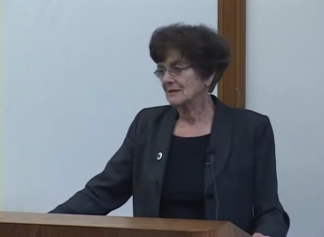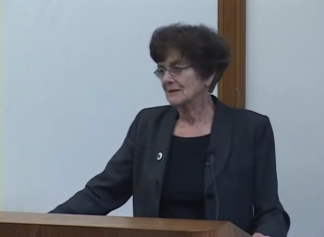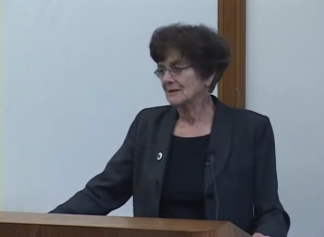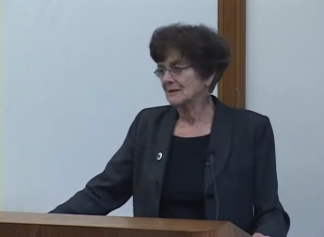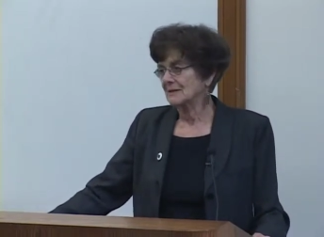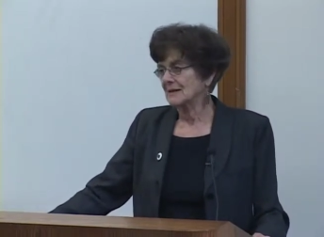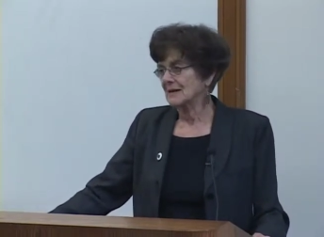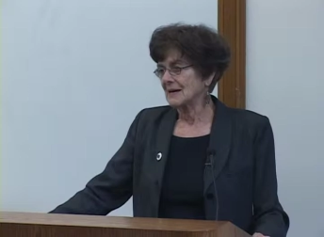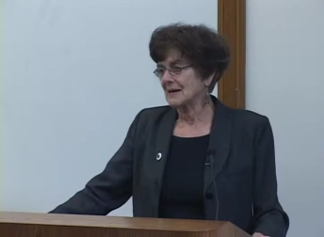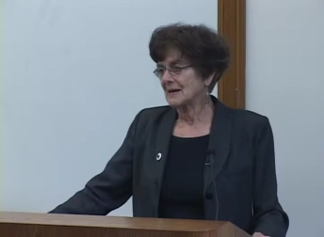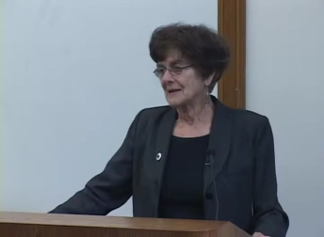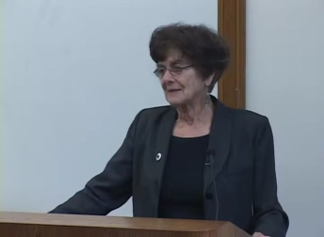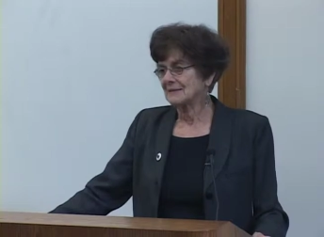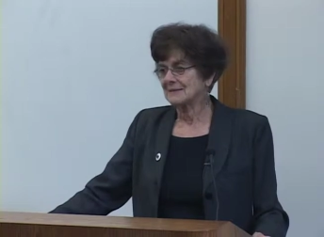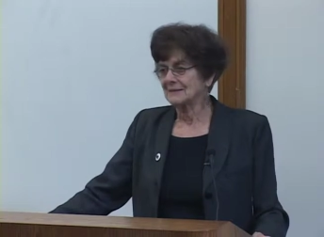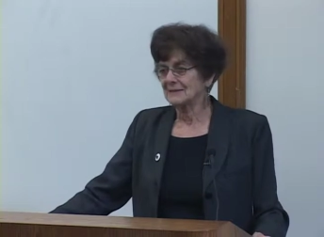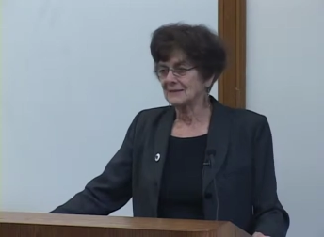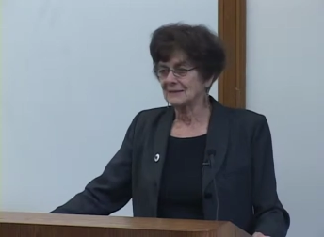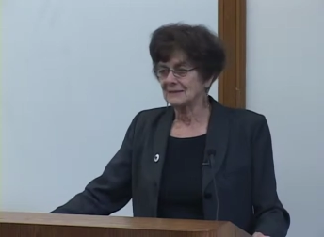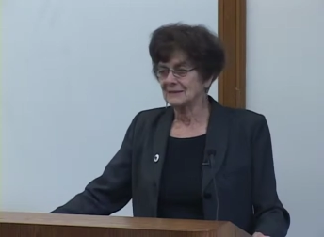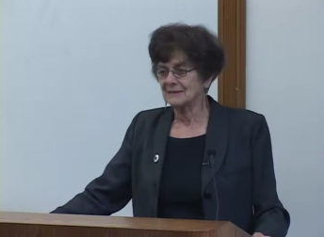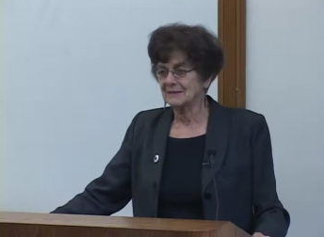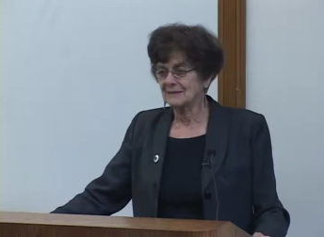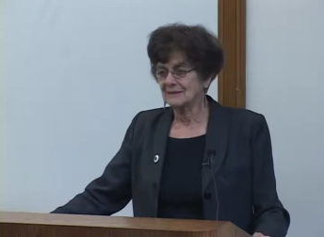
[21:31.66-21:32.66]
that
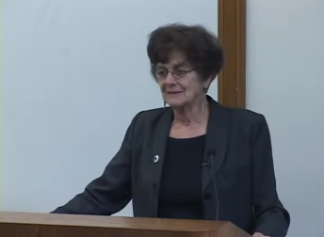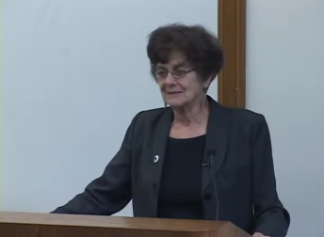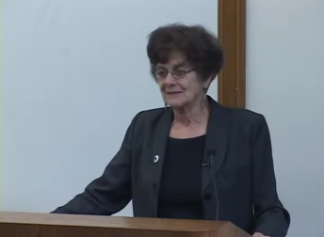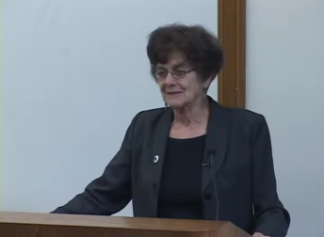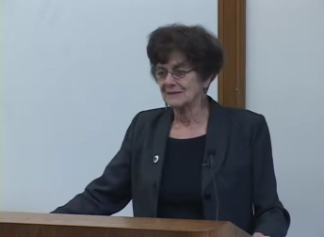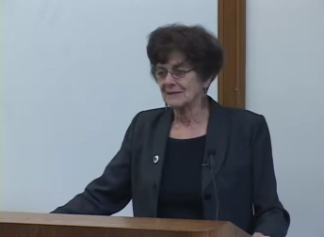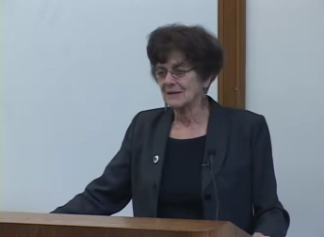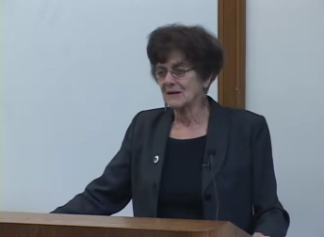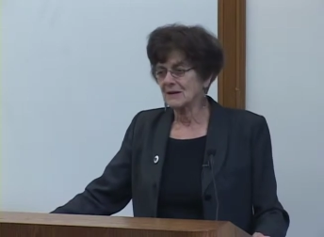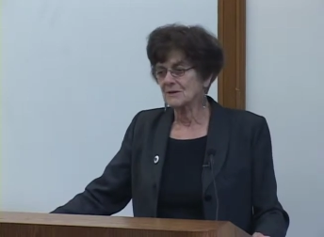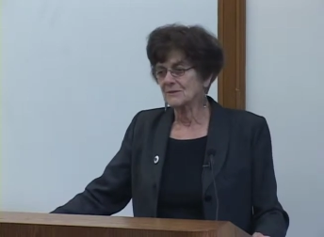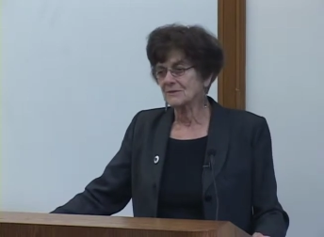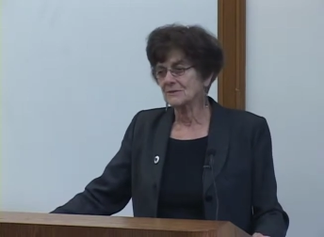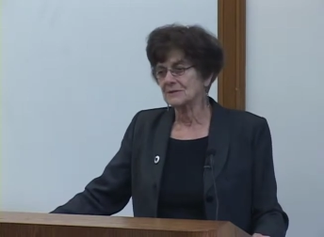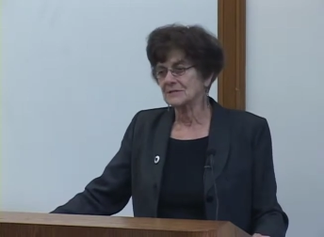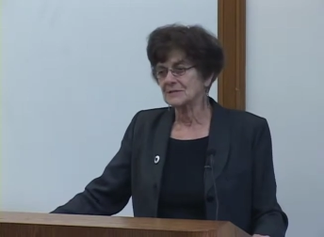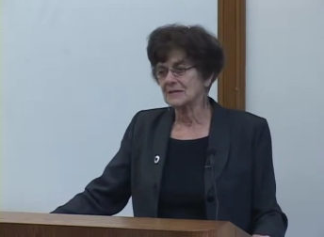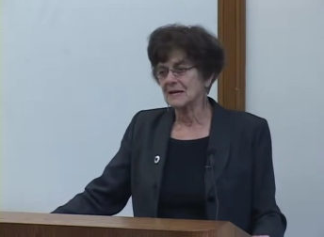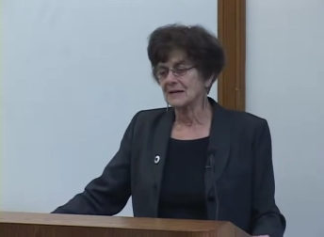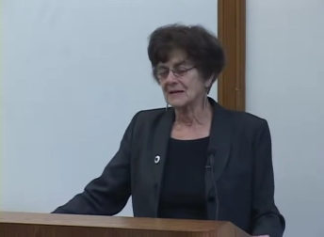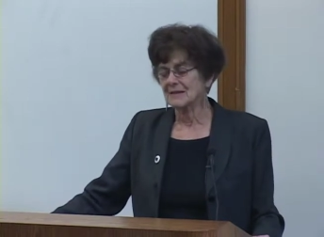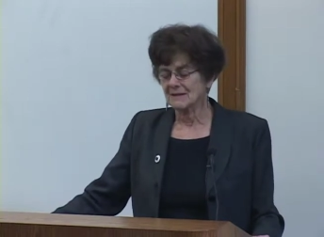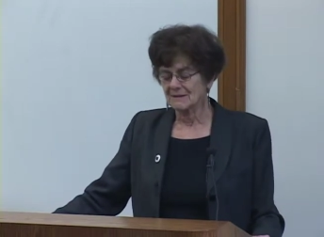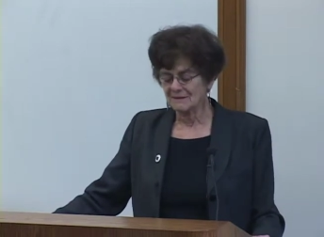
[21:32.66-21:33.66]
is
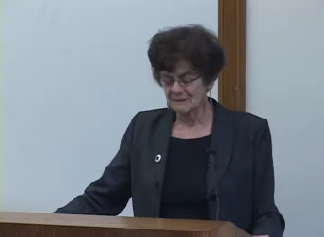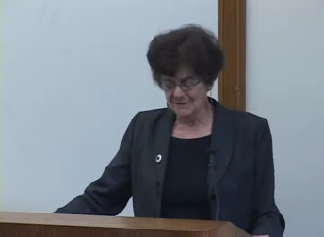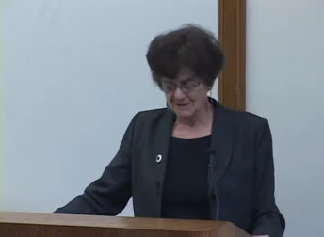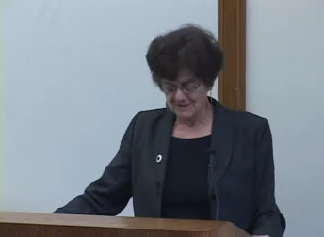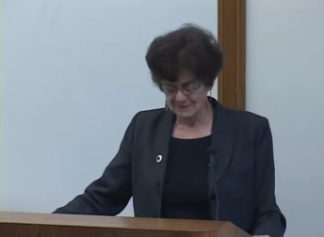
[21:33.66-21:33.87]
overtaking the